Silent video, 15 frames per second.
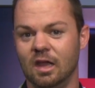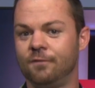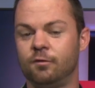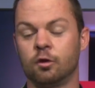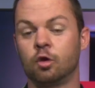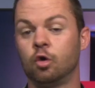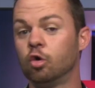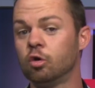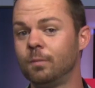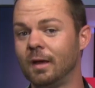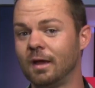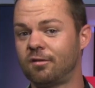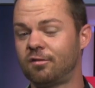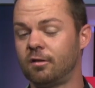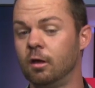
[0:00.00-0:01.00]
If your
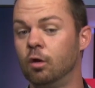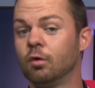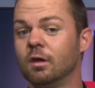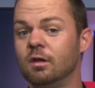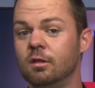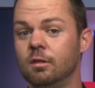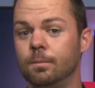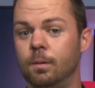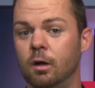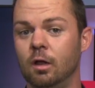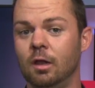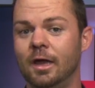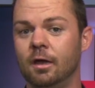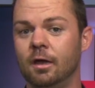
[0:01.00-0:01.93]
quarterback's slow getting the ball